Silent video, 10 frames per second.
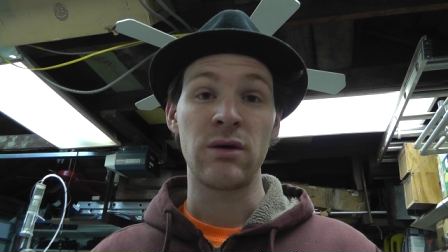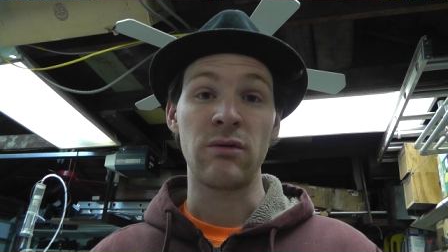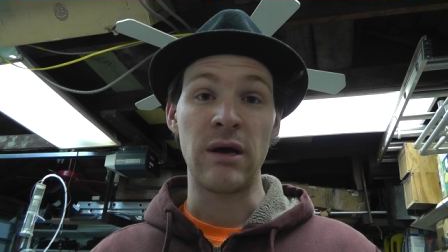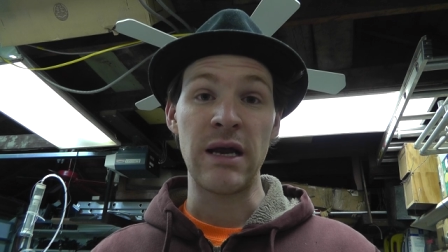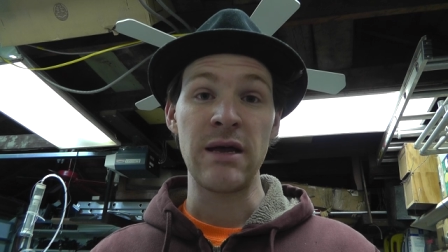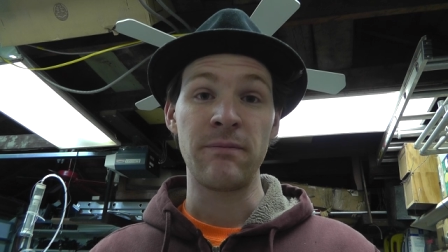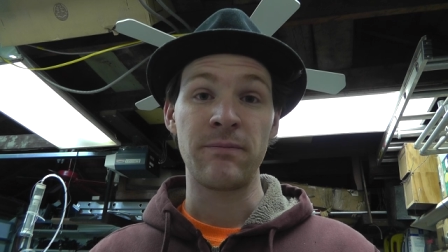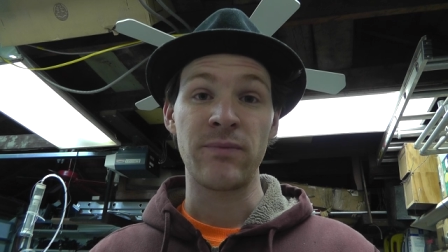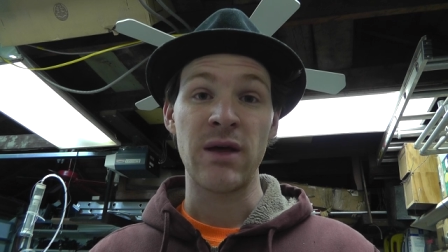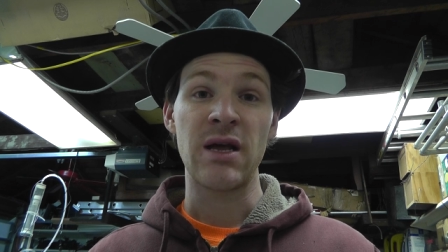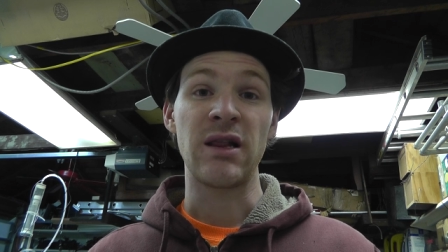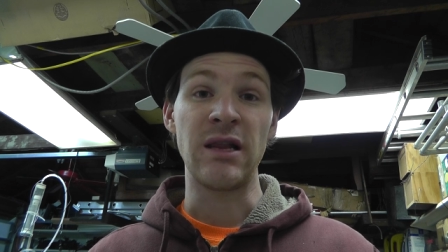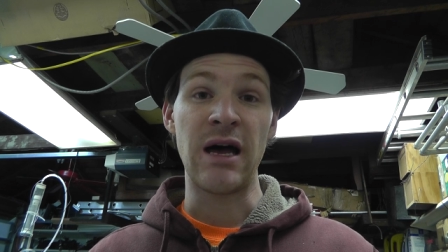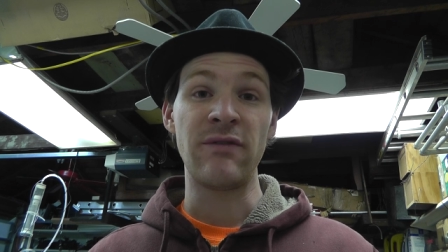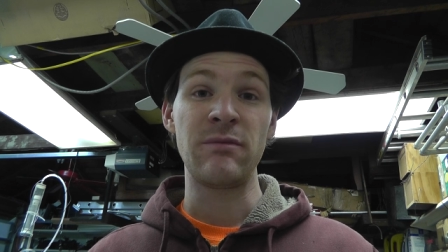Ready?
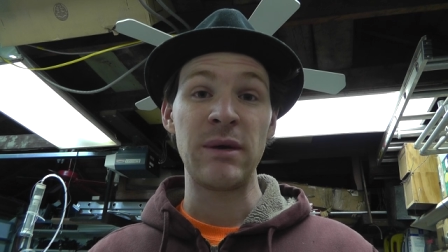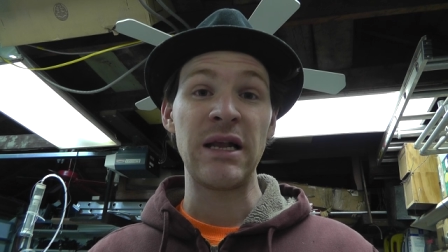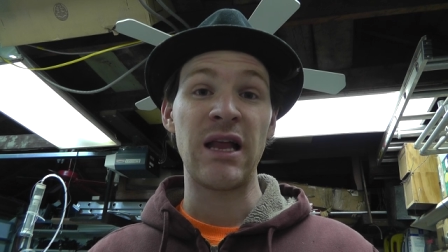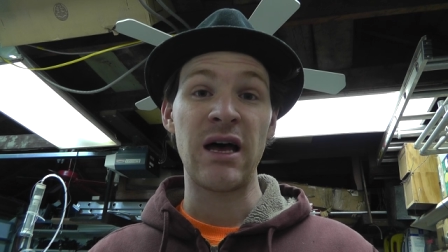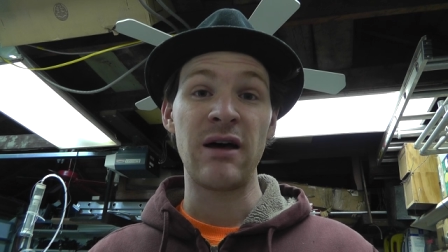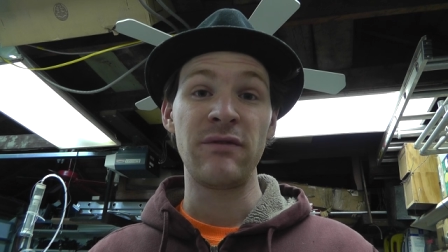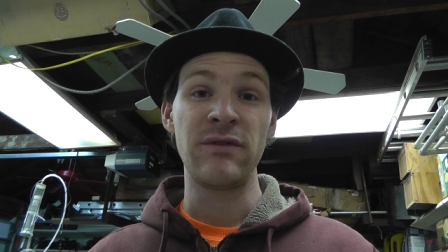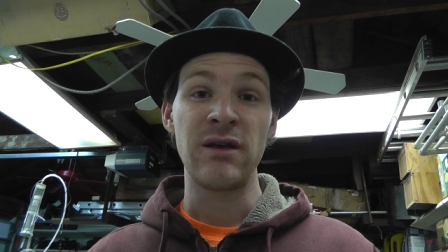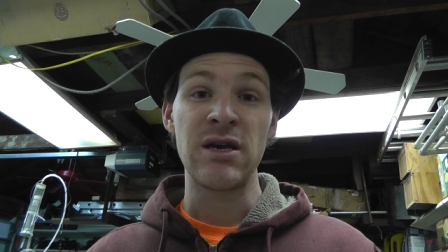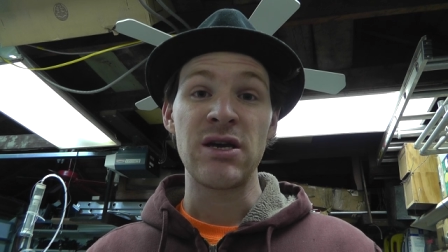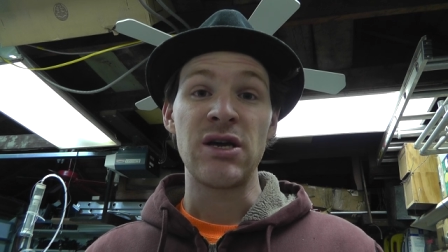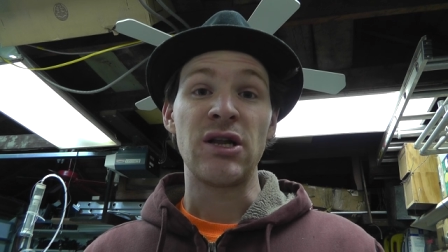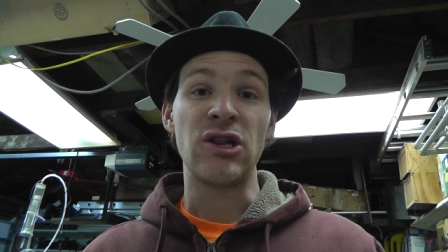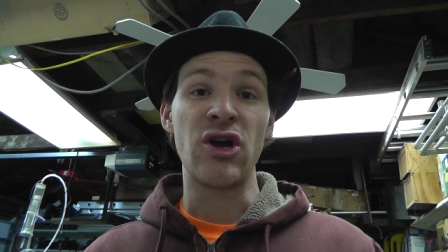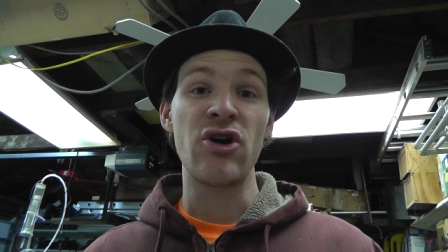Love and be loved,
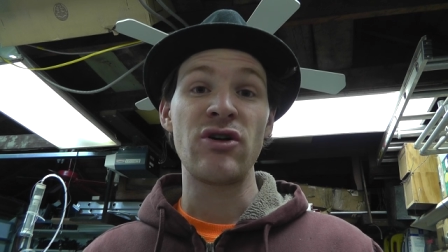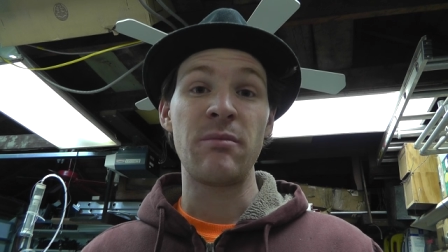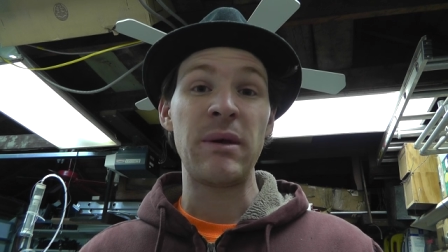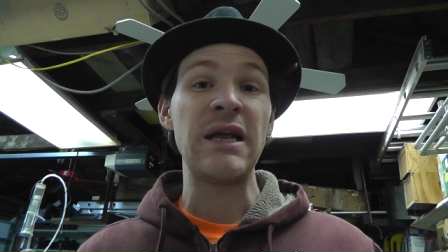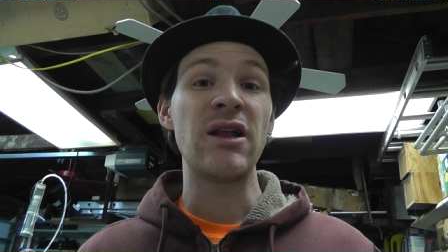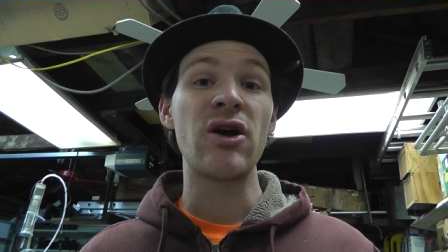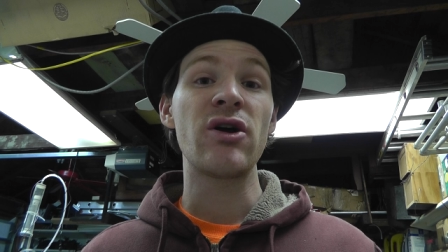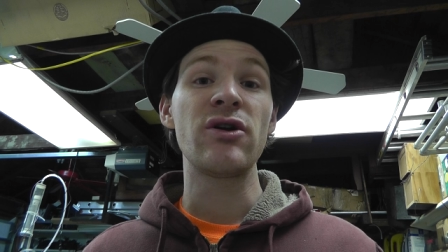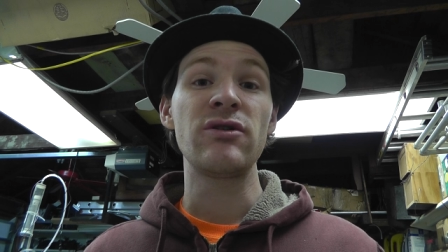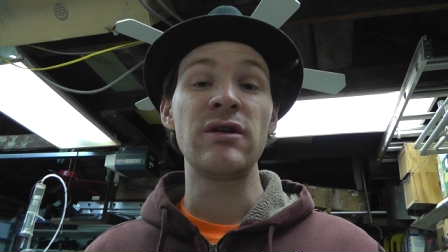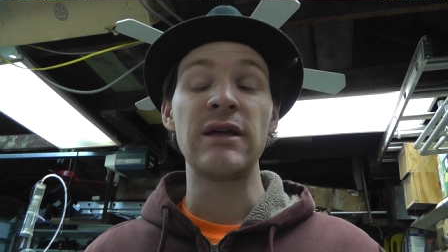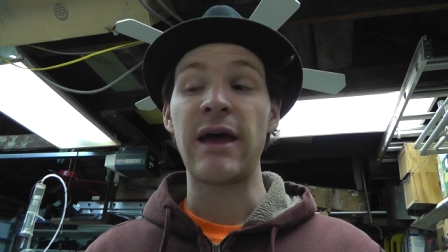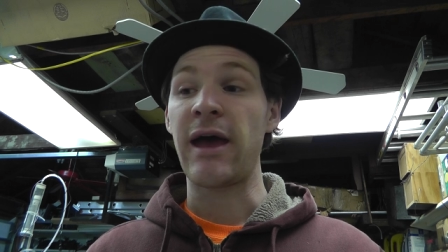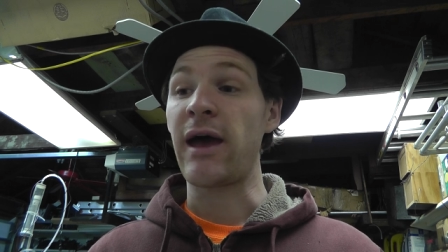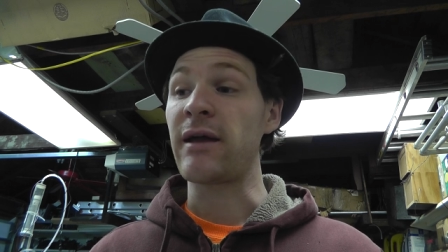learn and be learned,
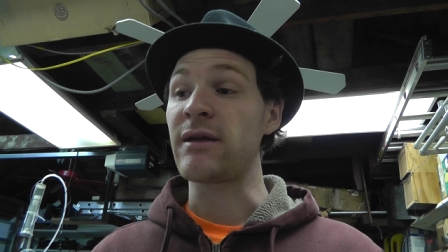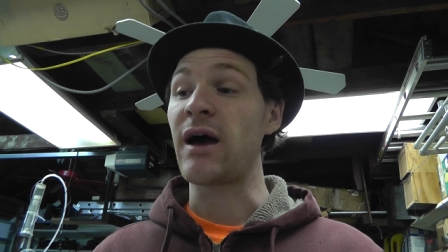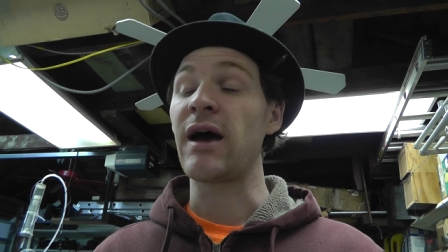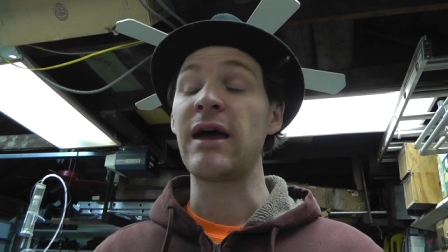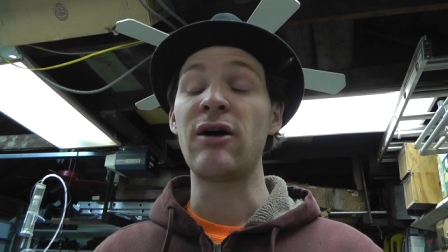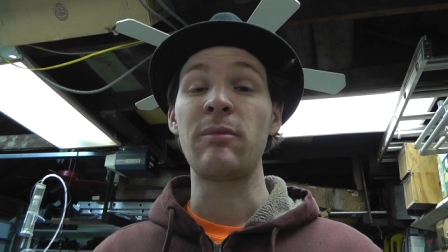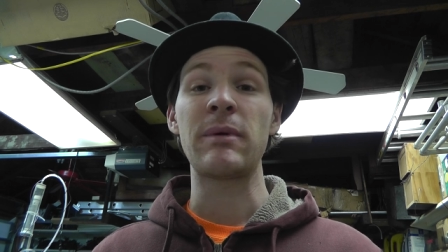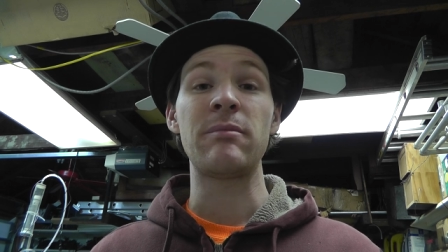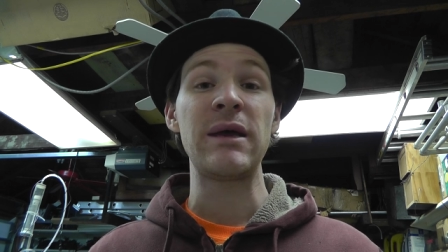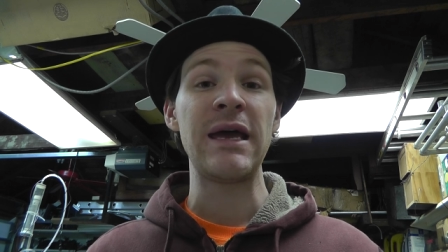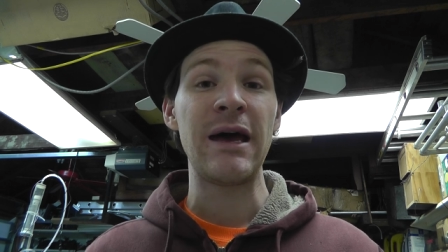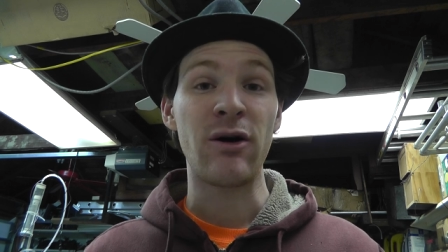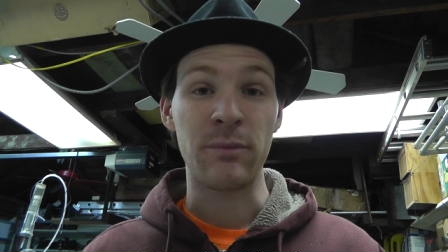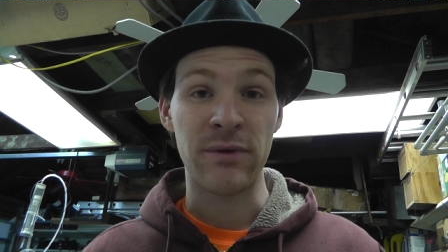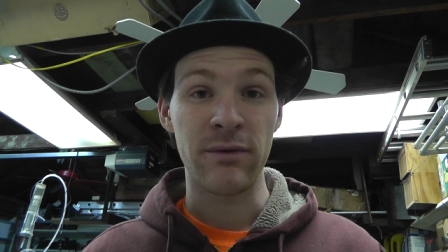and uh, help and be
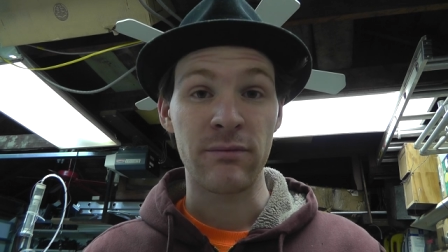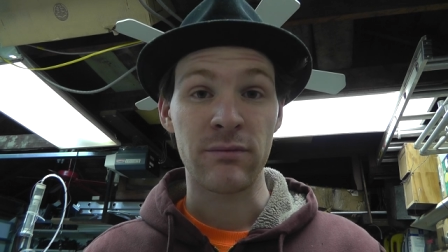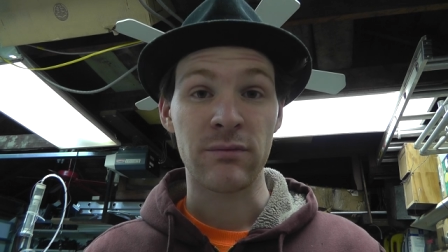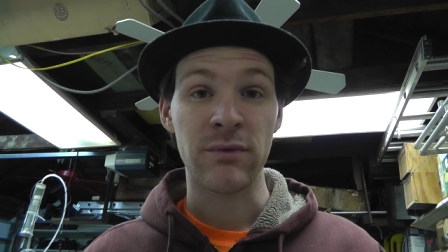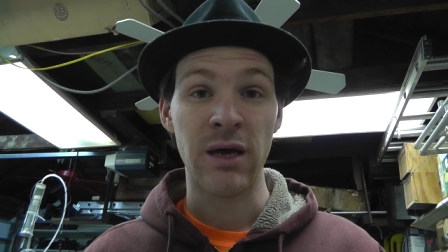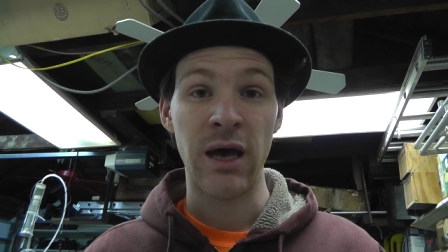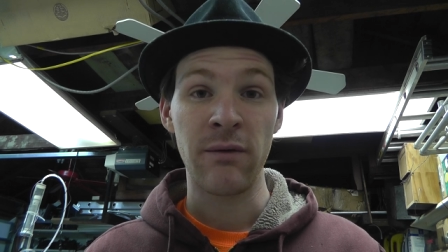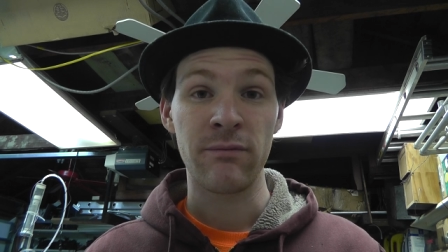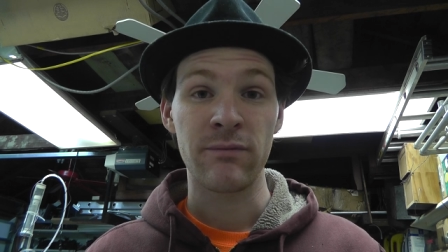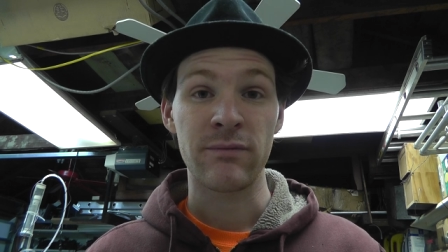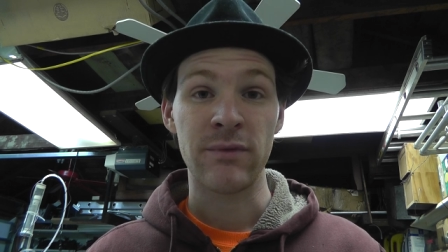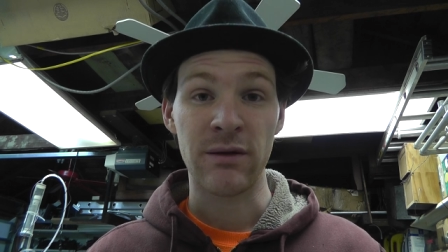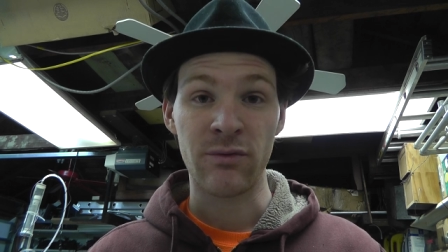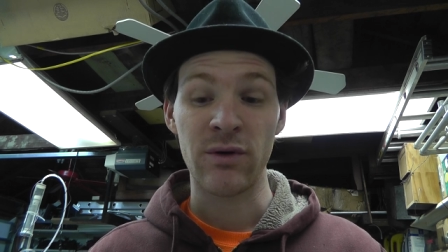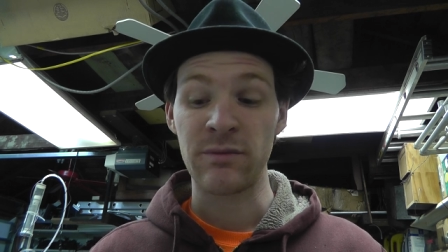helped. Okay?
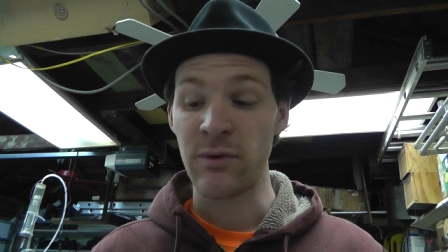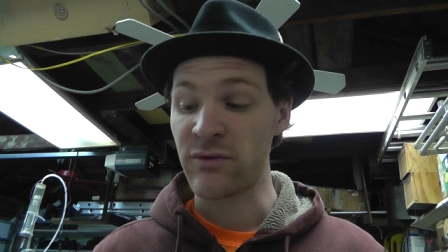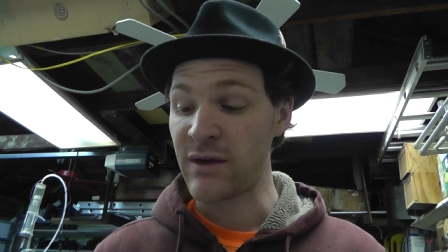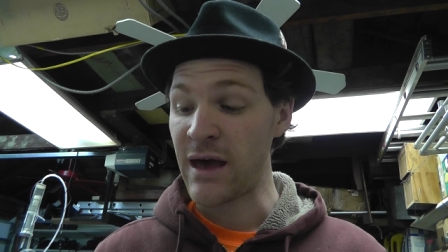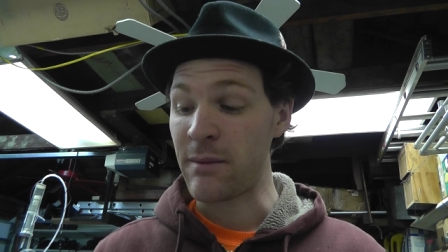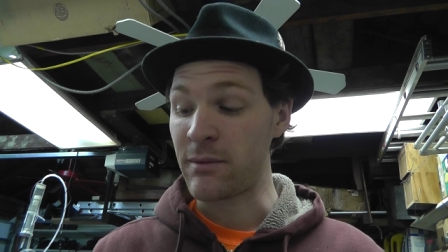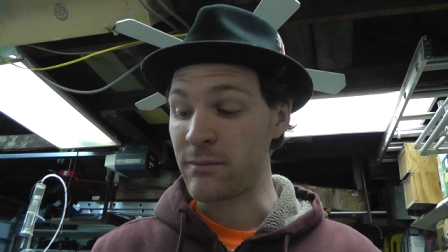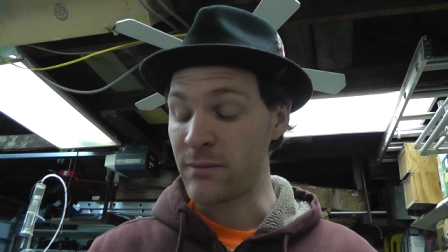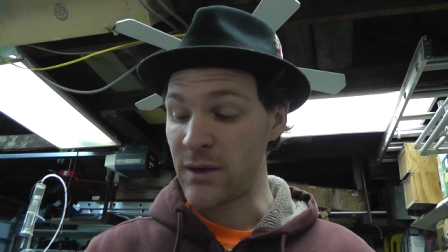That's what's supposed to happen.